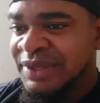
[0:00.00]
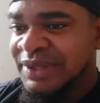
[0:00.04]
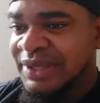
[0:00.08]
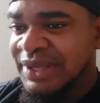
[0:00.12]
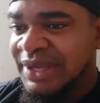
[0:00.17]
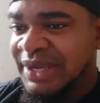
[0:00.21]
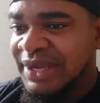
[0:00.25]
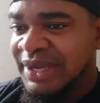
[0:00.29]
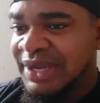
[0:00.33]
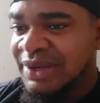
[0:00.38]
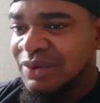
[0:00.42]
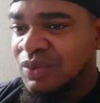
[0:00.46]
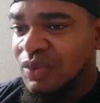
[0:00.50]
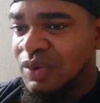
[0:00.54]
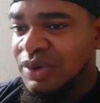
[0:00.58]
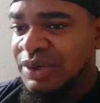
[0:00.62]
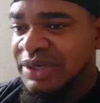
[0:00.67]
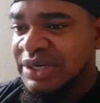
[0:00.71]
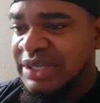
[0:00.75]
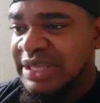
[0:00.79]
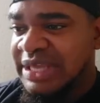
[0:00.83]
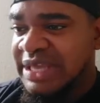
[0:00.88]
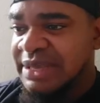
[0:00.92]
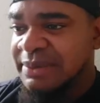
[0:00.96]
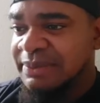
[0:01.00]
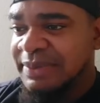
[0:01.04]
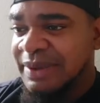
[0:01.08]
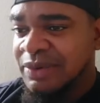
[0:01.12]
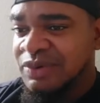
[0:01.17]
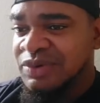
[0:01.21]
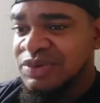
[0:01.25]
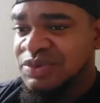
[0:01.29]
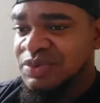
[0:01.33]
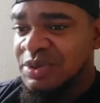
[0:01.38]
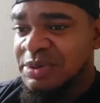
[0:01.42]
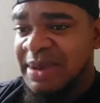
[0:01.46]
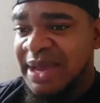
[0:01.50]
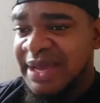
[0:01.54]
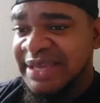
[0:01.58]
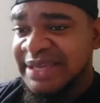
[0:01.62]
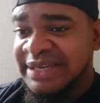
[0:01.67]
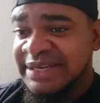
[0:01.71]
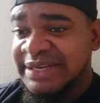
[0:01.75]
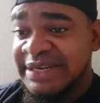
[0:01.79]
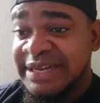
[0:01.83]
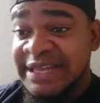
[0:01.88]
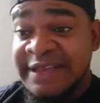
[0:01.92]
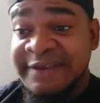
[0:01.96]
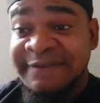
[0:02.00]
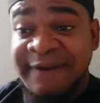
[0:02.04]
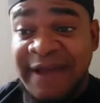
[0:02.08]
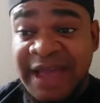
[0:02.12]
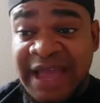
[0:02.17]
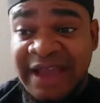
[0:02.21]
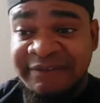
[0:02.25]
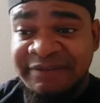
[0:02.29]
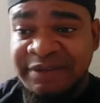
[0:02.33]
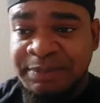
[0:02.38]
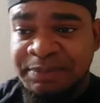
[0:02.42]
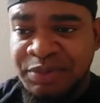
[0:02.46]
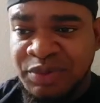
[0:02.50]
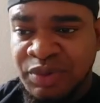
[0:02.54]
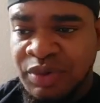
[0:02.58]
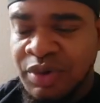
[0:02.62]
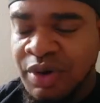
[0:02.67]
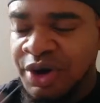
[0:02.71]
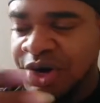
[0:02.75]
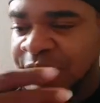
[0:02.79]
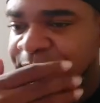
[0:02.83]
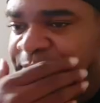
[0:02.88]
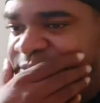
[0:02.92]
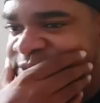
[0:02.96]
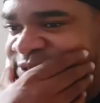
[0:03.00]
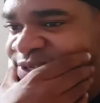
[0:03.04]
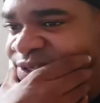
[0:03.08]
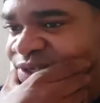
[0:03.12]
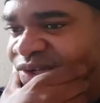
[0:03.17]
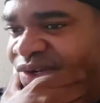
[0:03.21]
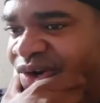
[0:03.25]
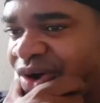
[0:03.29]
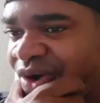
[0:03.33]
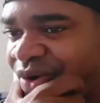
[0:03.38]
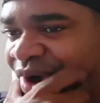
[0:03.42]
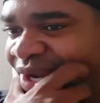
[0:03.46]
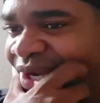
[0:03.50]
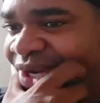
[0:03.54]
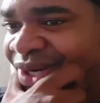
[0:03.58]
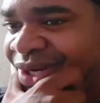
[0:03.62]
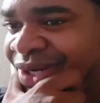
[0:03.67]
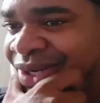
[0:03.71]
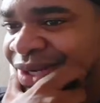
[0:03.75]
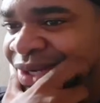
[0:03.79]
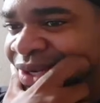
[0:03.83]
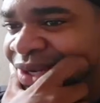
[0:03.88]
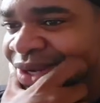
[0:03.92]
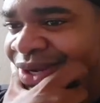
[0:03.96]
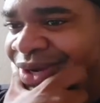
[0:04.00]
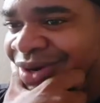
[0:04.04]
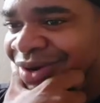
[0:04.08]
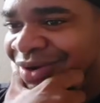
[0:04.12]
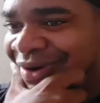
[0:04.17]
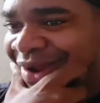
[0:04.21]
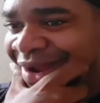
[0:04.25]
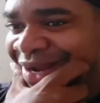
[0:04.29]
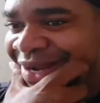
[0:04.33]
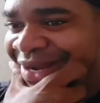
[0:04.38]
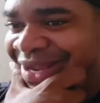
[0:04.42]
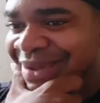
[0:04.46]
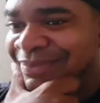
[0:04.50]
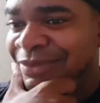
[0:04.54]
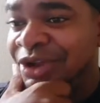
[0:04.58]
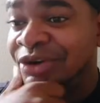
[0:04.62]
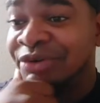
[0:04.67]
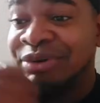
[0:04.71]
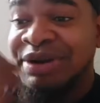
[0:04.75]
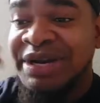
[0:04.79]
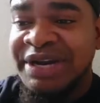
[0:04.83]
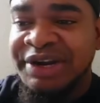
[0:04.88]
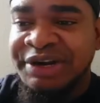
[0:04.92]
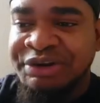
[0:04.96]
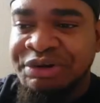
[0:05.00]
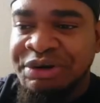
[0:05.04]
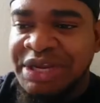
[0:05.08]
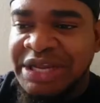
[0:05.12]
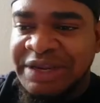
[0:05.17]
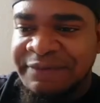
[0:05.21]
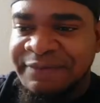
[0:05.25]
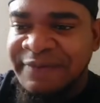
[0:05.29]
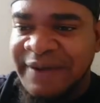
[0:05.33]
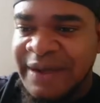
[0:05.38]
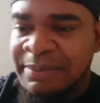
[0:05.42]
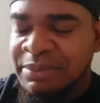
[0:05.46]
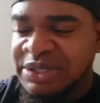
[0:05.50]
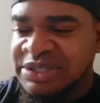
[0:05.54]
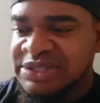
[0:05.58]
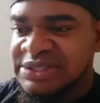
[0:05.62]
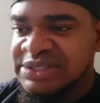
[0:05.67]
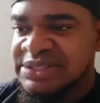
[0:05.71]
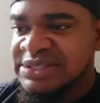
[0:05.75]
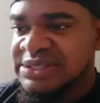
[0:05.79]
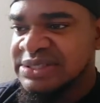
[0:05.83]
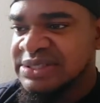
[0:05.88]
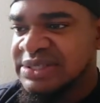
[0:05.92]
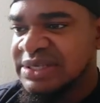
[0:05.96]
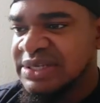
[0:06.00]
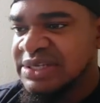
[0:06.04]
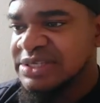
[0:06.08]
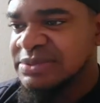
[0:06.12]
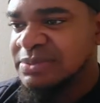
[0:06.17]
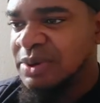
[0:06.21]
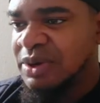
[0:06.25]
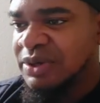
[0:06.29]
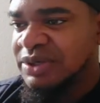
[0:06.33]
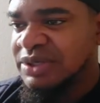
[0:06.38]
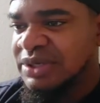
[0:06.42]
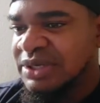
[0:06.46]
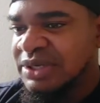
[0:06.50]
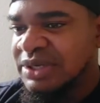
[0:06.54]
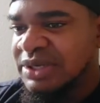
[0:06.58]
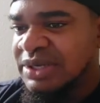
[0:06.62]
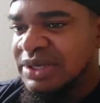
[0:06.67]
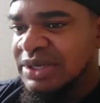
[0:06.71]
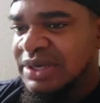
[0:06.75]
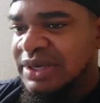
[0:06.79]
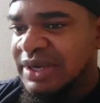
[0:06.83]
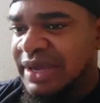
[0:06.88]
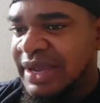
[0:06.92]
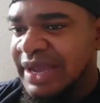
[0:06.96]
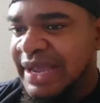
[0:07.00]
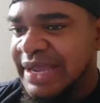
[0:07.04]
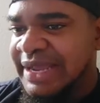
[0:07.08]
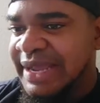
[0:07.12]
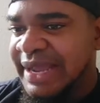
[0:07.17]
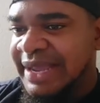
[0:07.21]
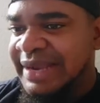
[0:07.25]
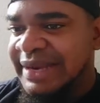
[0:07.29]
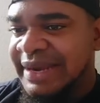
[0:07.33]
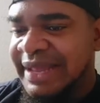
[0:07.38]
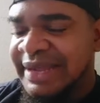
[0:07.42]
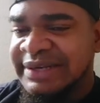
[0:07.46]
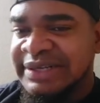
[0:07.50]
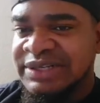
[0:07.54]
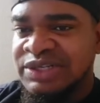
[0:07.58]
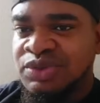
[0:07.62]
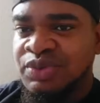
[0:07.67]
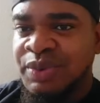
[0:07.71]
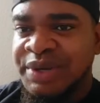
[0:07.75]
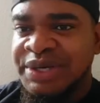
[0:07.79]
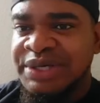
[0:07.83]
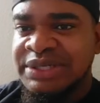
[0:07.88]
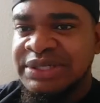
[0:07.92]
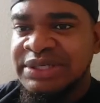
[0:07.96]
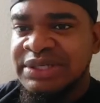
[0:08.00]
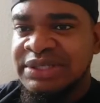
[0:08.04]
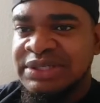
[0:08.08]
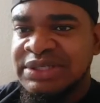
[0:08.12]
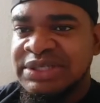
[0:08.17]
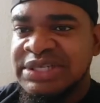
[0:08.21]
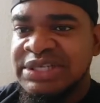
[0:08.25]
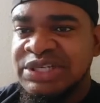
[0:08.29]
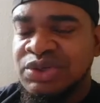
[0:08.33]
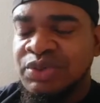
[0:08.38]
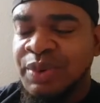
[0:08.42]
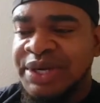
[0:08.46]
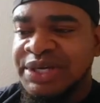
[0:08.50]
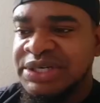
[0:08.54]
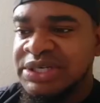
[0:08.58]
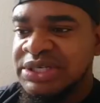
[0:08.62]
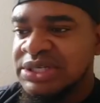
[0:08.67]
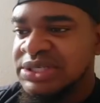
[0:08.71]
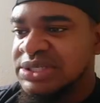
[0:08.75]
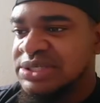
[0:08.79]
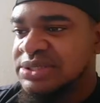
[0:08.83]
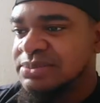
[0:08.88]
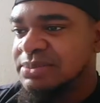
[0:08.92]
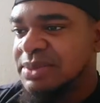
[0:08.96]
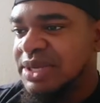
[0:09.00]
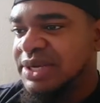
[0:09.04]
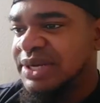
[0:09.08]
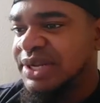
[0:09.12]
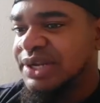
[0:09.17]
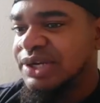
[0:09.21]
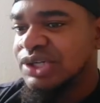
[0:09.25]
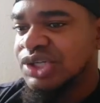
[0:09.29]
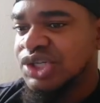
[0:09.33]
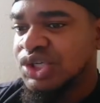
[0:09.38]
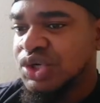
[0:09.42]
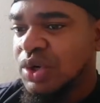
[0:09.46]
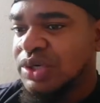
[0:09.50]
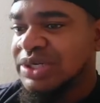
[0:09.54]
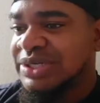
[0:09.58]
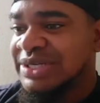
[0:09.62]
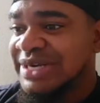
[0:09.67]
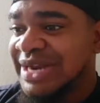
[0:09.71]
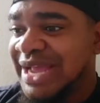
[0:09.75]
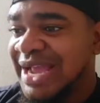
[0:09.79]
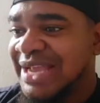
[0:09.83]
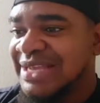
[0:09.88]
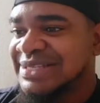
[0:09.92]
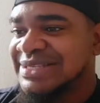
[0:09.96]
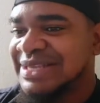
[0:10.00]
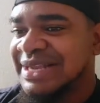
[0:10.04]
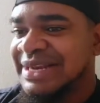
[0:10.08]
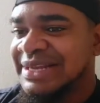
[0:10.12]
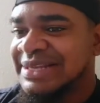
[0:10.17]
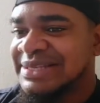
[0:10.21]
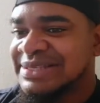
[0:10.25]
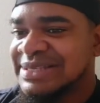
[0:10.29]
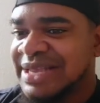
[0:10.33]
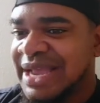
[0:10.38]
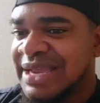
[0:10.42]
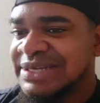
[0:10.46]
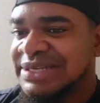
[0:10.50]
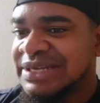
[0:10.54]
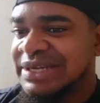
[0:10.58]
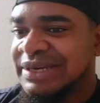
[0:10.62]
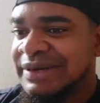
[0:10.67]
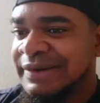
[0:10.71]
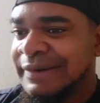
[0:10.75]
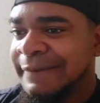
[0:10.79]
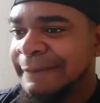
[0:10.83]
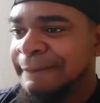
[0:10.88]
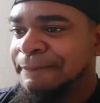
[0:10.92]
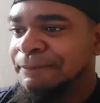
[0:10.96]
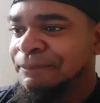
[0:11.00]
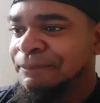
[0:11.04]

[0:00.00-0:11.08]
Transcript: and won the game. That was way back in the day. If I have the correct person correct right they I'm not really a cricket fan, brothers and sisters, but I, I like the, 20, the T20s, man. They're short, nice, and exciting.